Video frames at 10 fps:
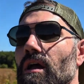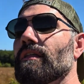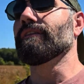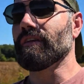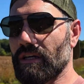
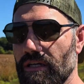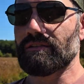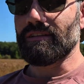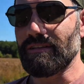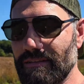that there
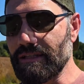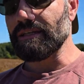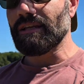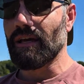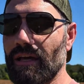is
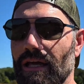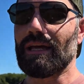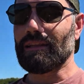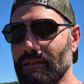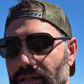indeed
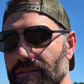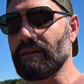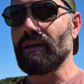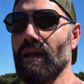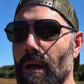a leaked
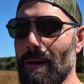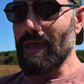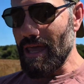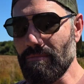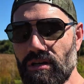
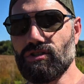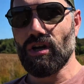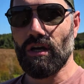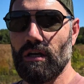image